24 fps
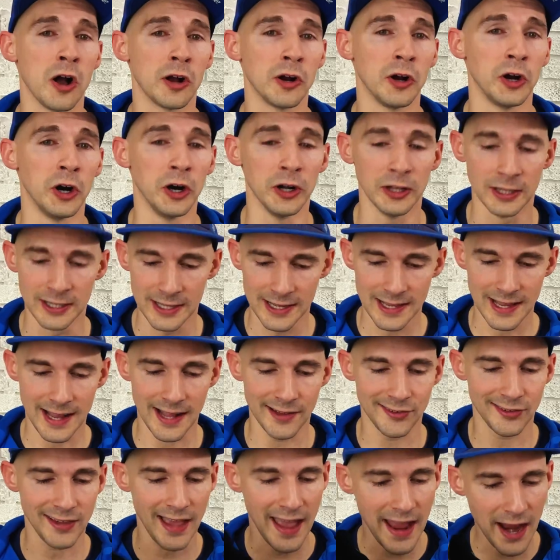haul.
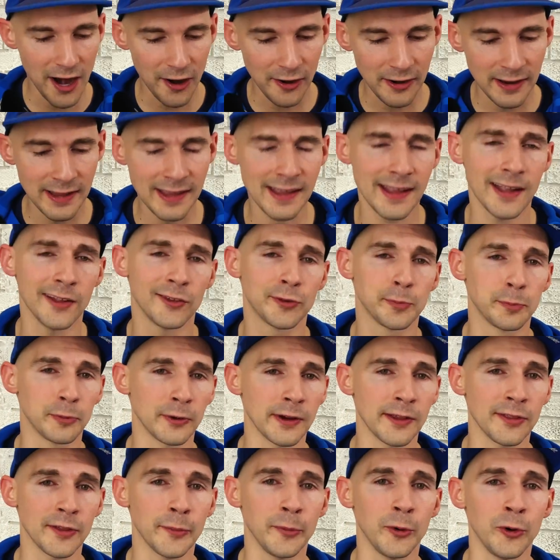It's airy, it's
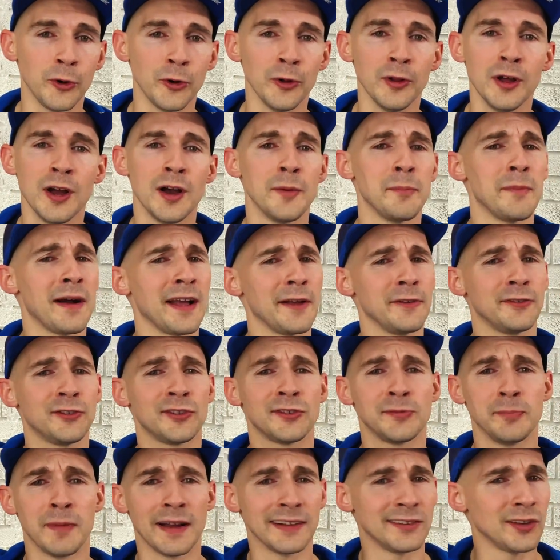breathable, my
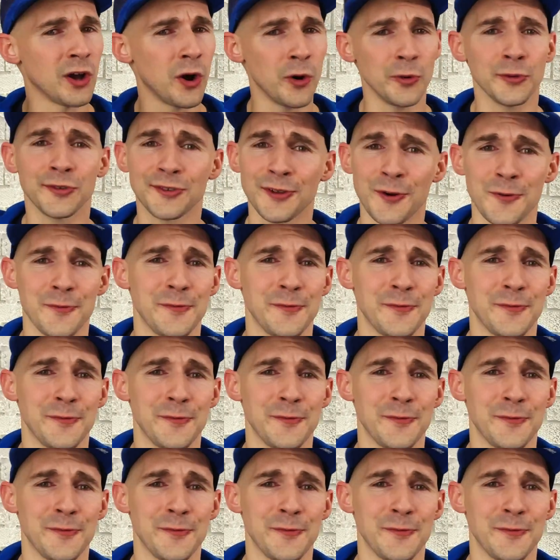toes don't